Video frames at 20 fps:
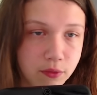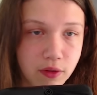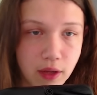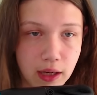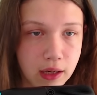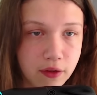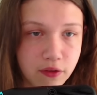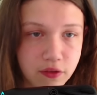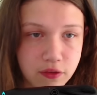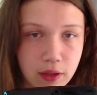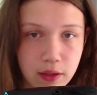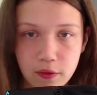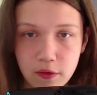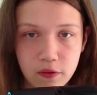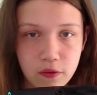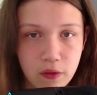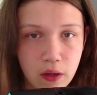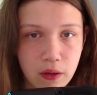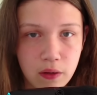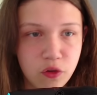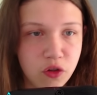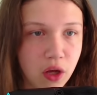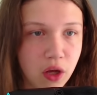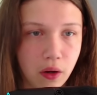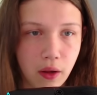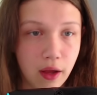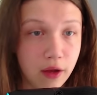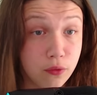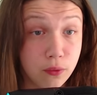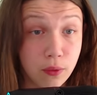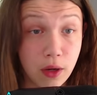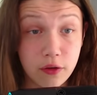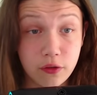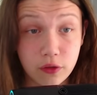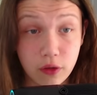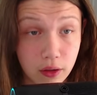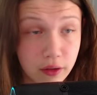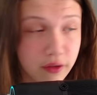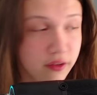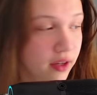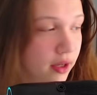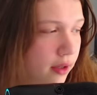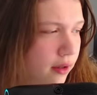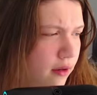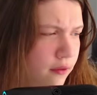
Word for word: Like I said, the second channel has Rust content,